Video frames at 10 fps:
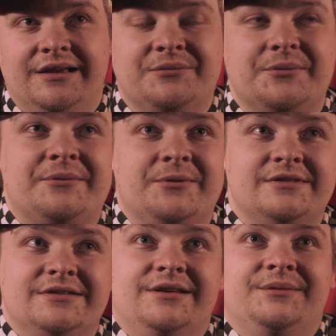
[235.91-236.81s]

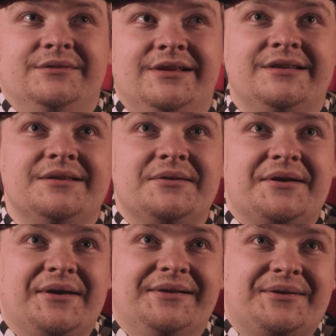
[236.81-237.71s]

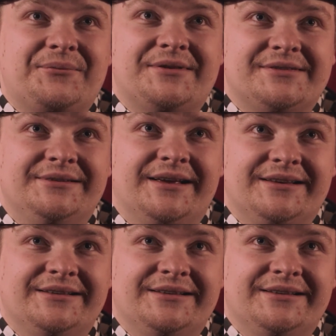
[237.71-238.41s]
It was like